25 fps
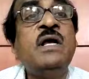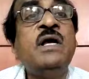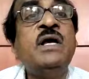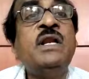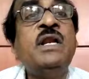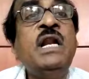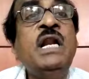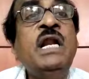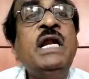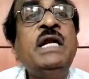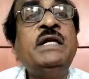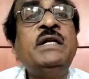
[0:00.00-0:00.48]

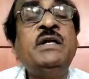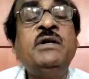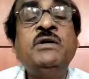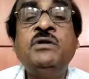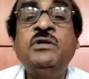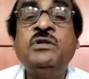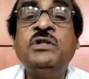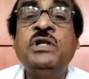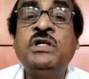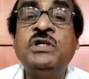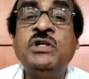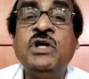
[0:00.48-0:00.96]
related
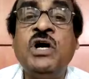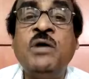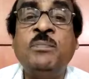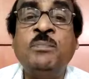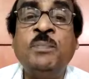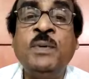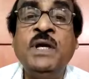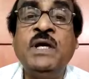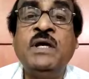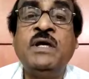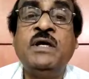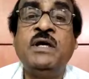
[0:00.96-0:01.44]
to the
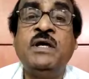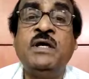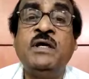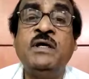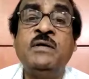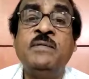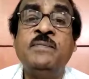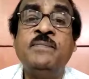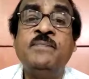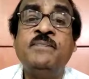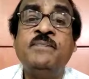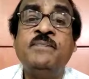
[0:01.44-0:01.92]
topic